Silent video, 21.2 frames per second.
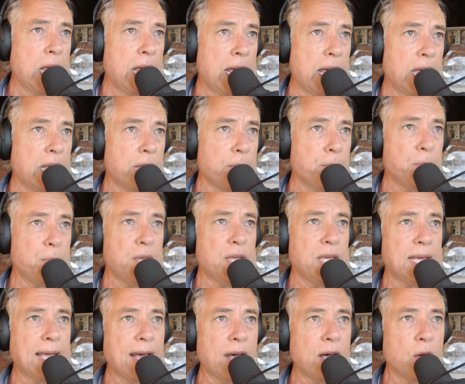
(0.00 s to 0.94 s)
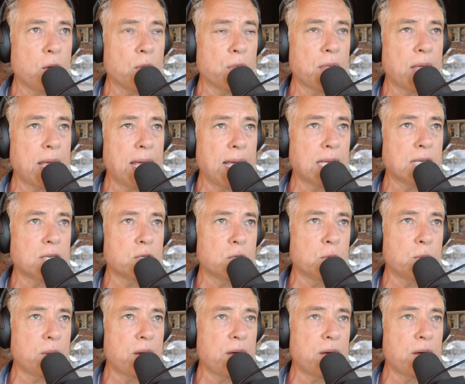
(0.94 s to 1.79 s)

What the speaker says: and at peak health, and to do